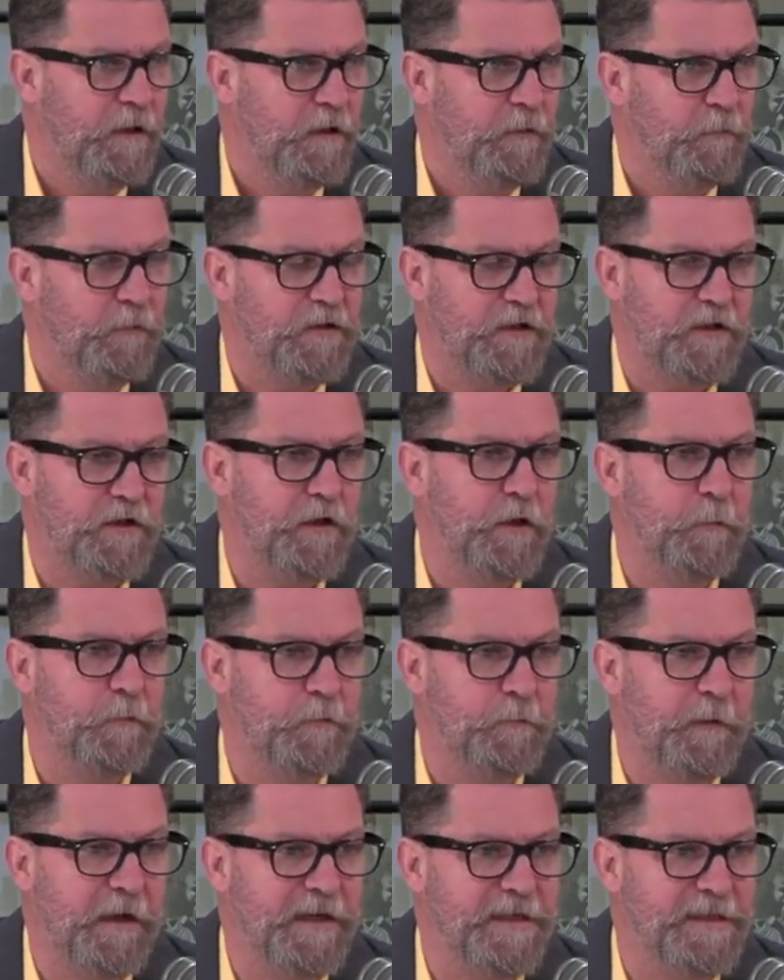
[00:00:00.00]
was
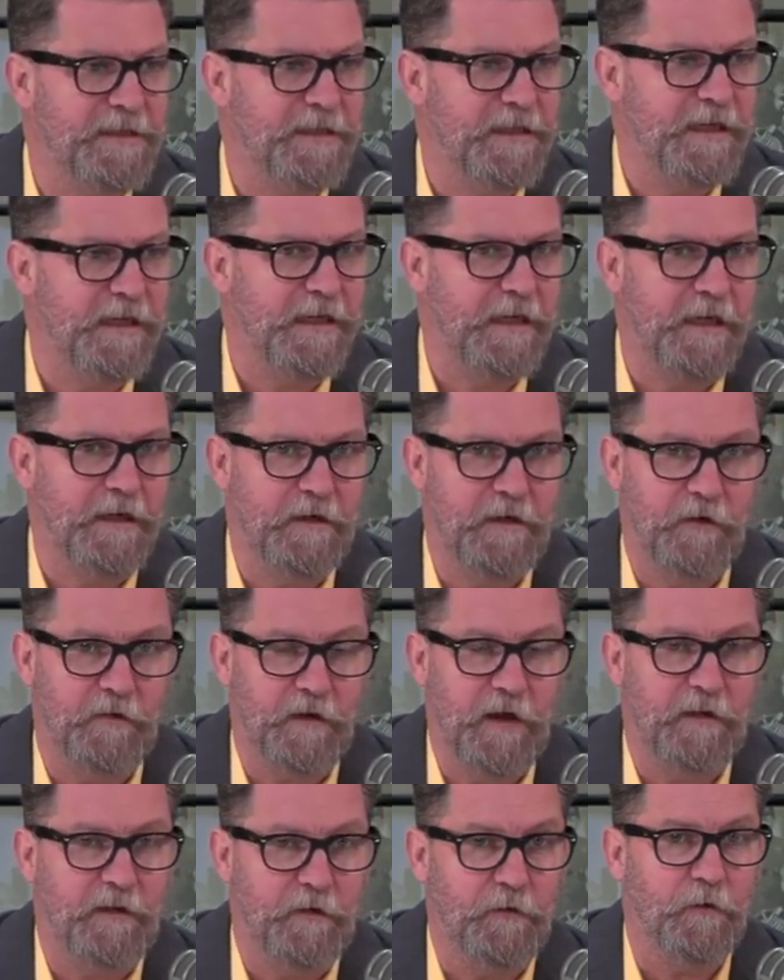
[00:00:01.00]
scooped by CNN because
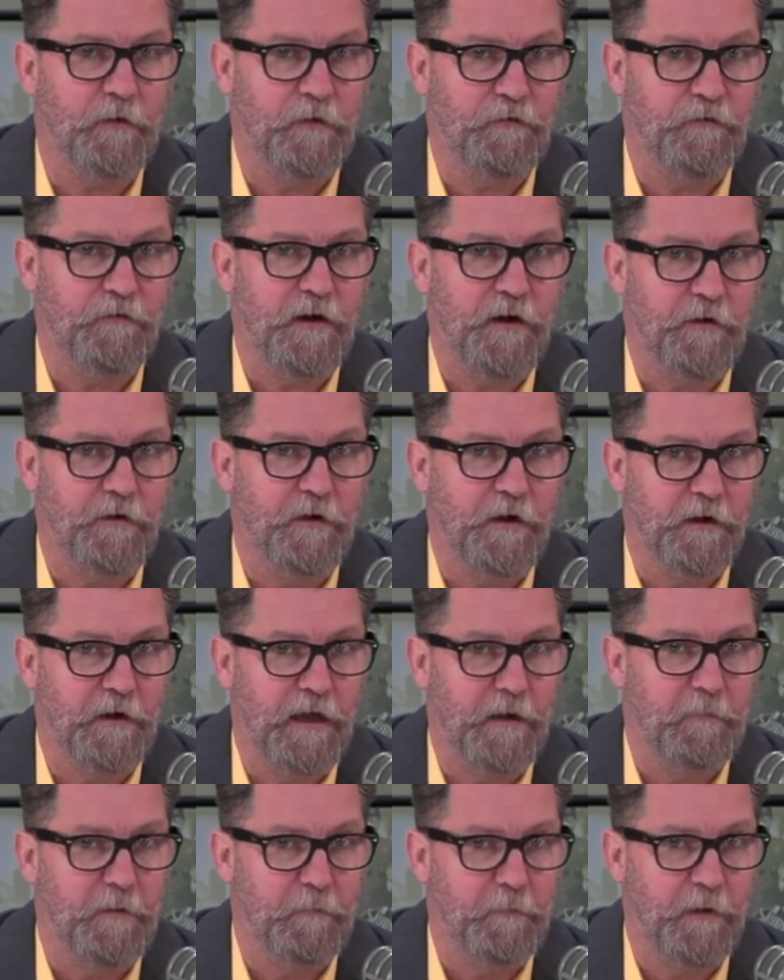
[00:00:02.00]
I think they're going to fire Don Lemon.